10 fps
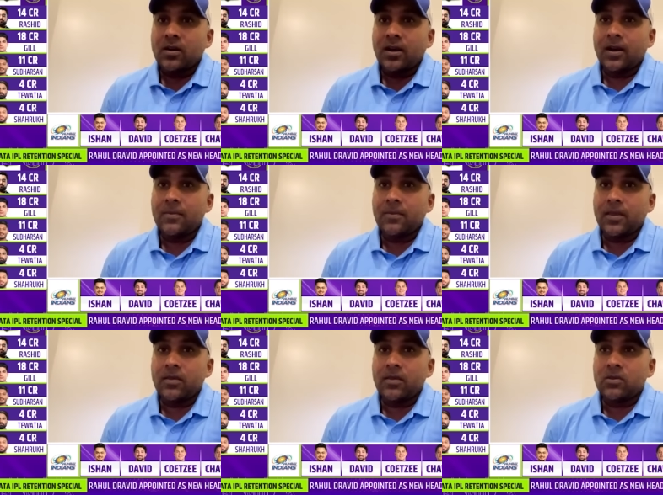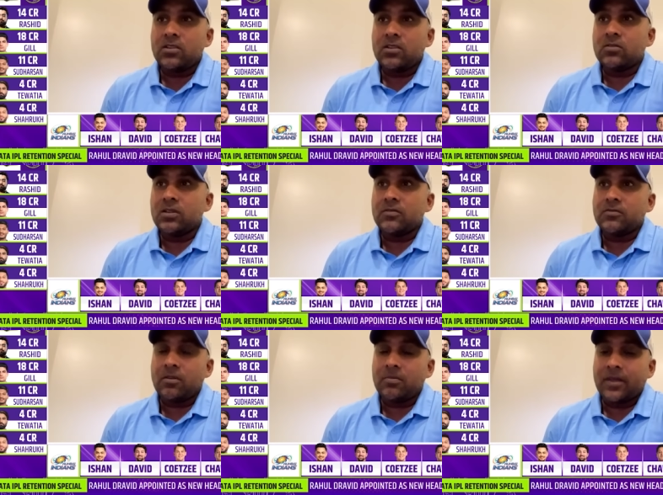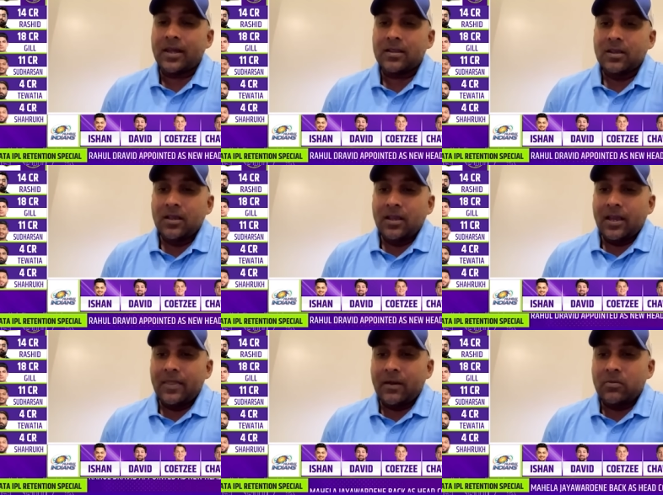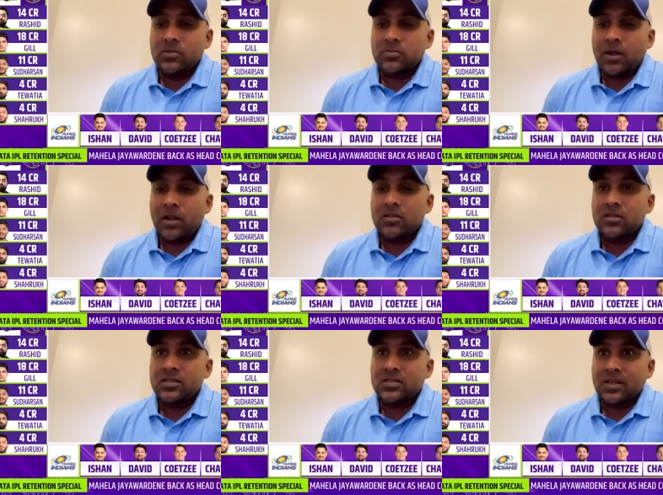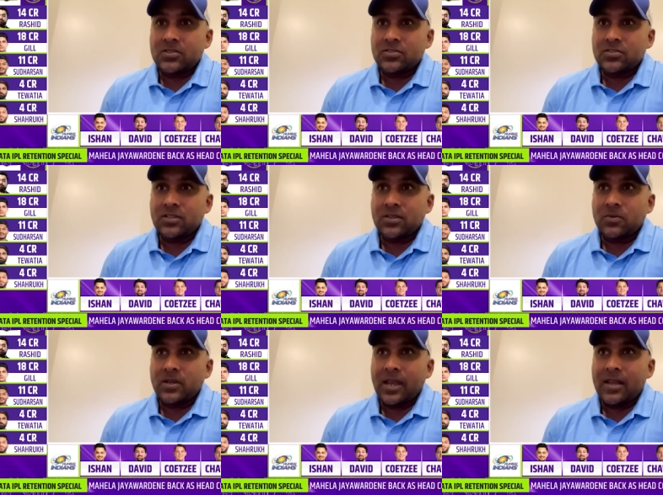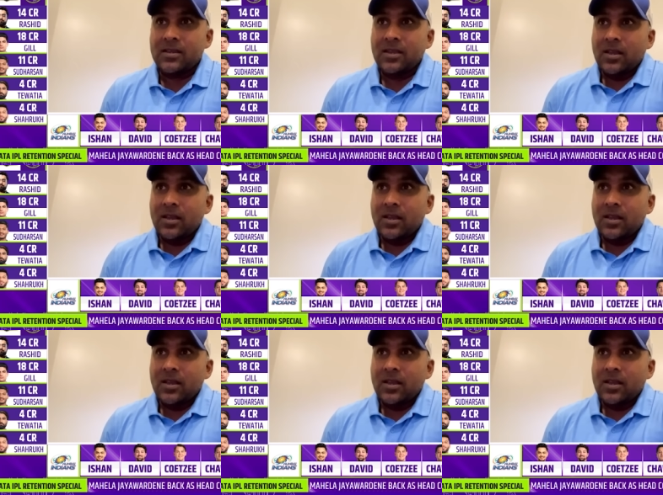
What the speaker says: I think we need to learn from that, and that was part of the discussions that we had.